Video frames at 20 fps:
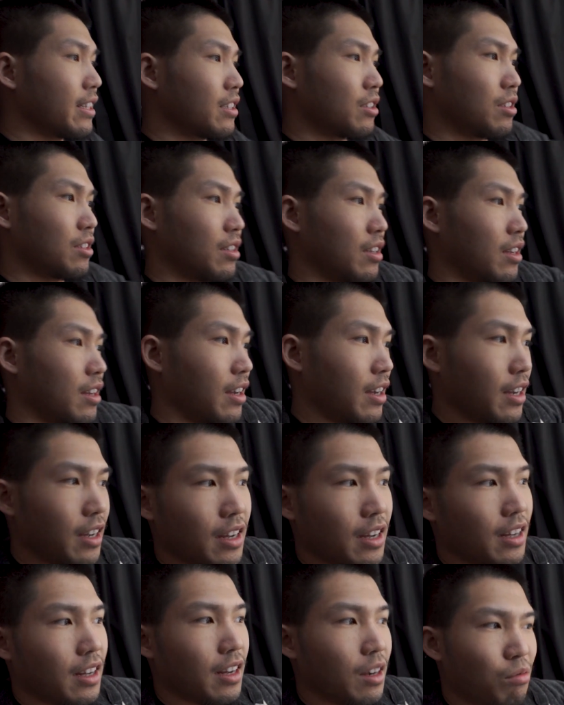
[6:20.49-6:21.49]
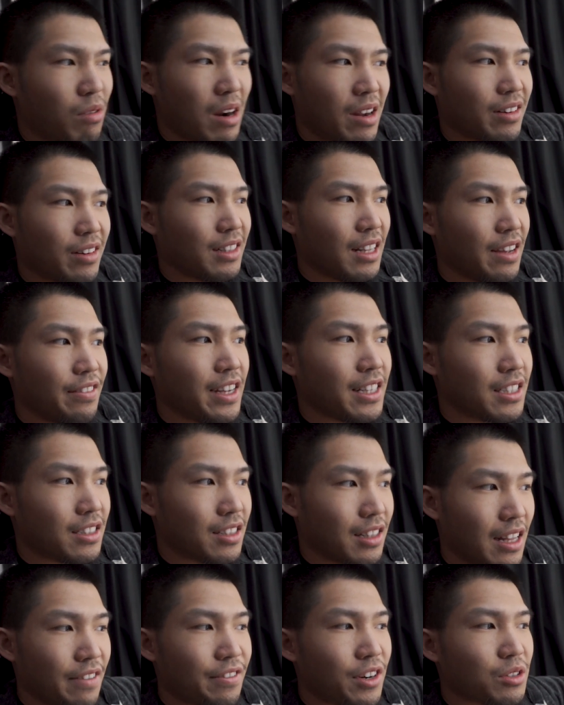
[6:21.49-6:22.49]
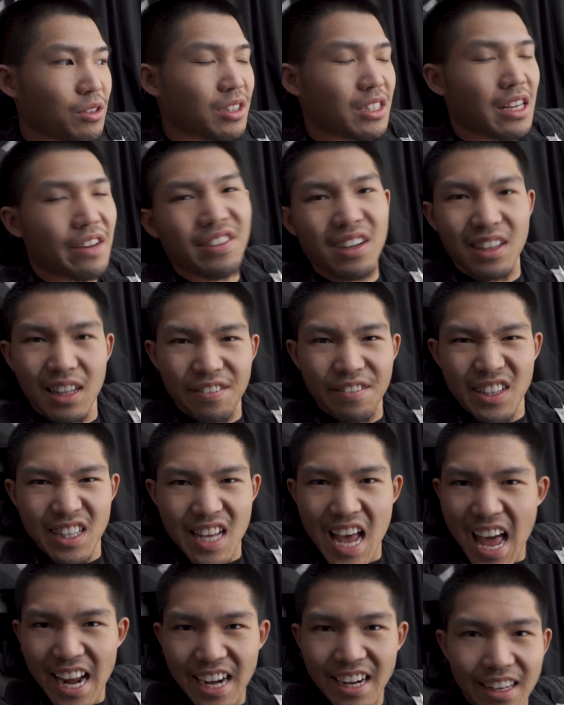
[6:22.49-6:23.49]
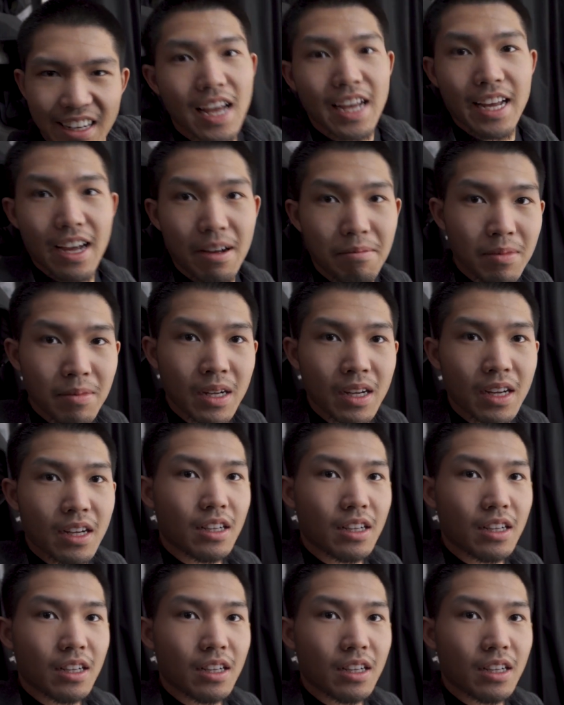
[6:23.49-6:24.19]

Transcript: It's around 11:07, 11:10 a.m.